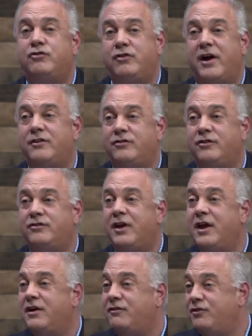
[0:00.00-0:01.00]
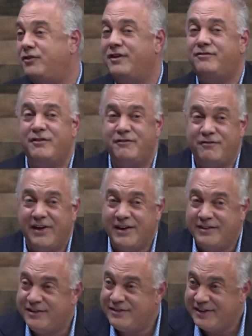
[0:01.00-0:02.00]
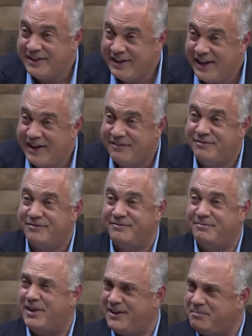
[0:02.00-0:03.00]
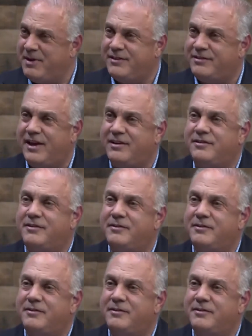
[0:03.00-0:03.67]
strategies for different phases in life. Make sense?